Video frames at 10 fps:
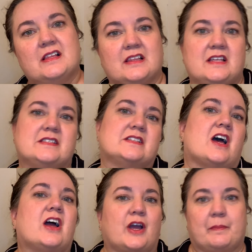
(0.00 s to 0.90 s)
Let's
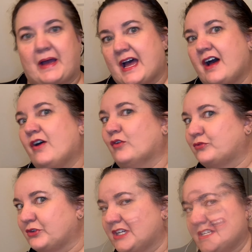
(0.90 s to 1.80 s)
talk about
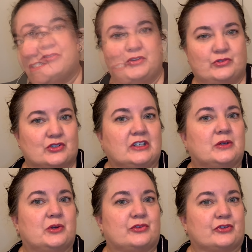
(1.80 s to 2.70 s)
frizz. If you
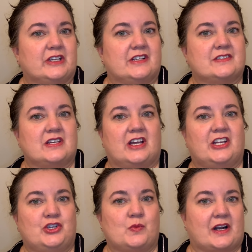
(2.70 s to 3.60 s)
struggle with frizz
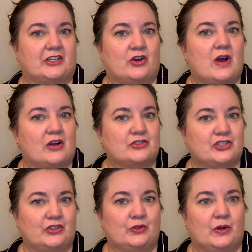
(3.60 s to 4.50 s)
and you want to know how
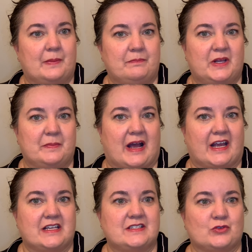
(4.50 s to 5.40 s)
to
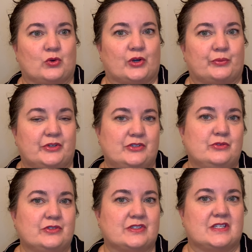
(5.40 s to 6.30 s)
minimize or
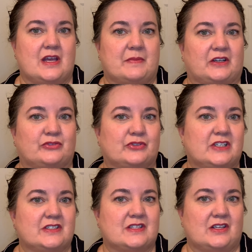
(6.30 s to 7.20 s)
reduce the amount of
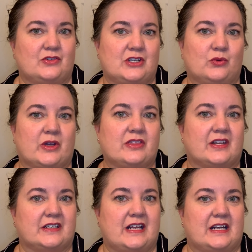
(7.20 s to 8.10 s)
frizz that you deal with
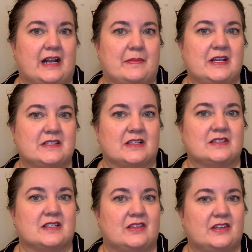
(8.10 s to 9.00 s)
on a day-to-day basis,
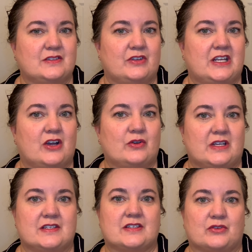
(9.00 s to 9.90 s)
then this video
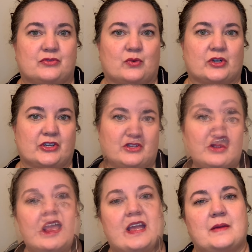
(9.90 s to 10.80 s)
is for you.
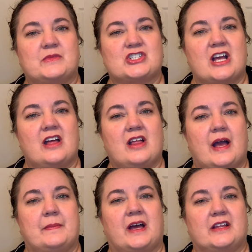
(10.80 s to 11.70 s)
Hi, I'm Michelle.
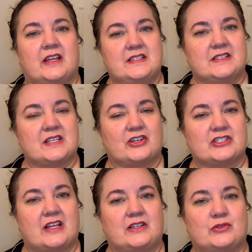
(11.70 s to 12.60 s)
I'm a licensed
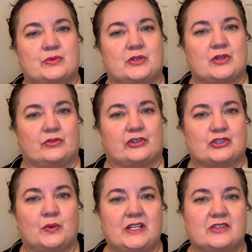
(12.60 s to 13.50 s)
hairstylist with over
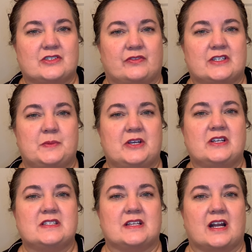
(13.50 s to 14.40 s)
twenty years of
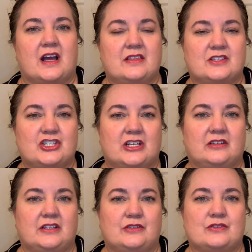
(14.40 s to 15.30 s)
experience, and on this channel
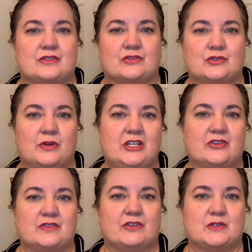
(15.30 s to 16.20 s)
I use those twenty
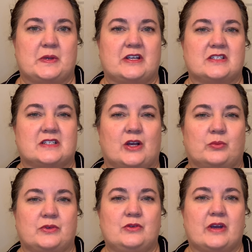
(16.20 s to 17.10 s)
years of experience to
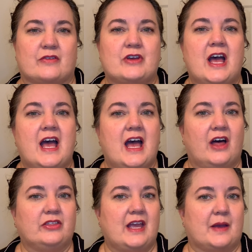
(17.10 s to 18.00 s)
help you have
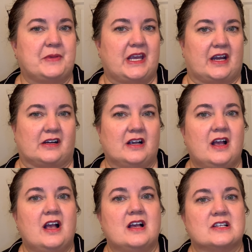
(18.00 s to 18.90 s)
healthy, happy hair.
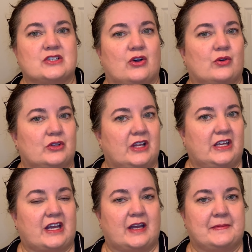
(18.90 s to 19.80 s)
So like
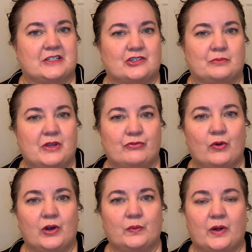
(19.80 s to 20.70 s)
I mentioned
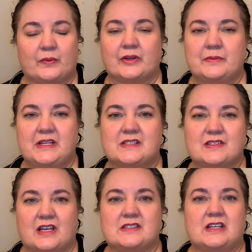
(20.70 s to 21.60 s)
before, what we're going to be
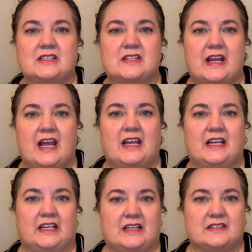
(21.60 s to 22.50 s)
discussing today
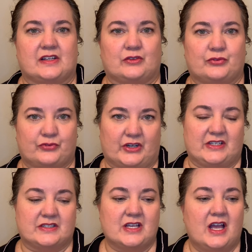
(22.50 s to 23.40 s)
is
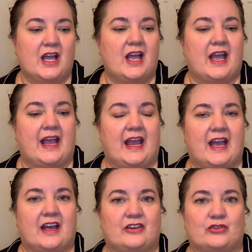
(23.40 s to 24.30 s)
frizz.
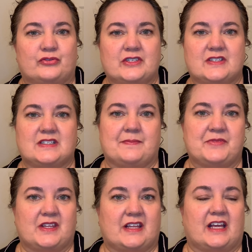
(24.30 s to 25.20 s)
And frizz is
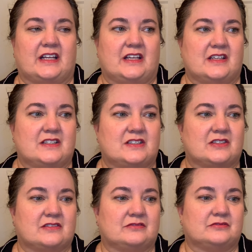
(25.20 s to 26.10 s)
something that is
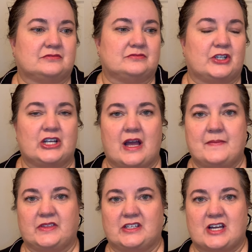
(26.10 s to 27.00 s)
very
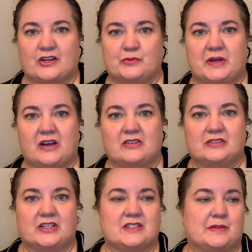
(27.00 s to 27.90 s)
commonly talked
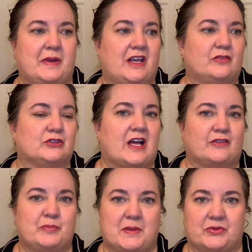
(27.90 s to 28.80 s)
about. It's the bane of a lot
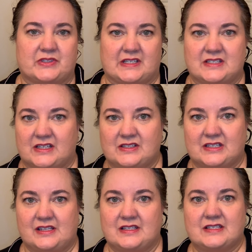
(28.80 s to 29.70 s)
of people's
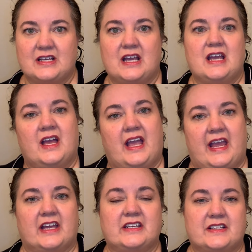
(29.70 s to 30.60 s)
existence.
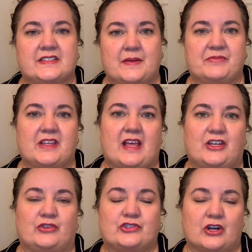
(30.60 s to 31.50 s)
And it's something that
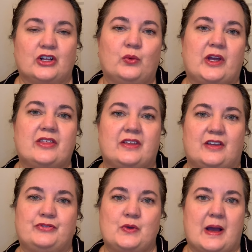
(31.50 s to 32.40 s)
you struggle with
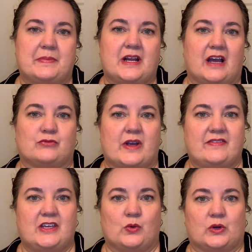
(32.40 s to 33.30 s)
if you happen to have
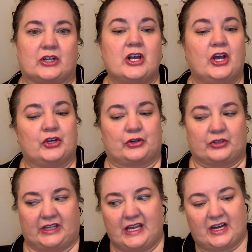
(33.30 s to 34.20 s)
wavy or
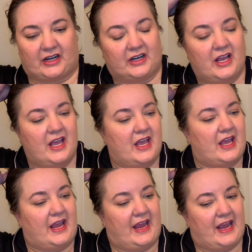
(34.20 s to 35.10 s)
curly hair.
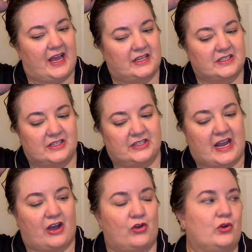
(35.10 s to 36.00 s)
And
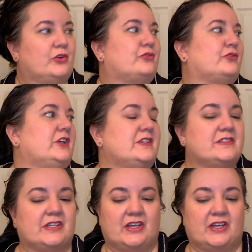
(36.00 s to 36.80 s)
now frizz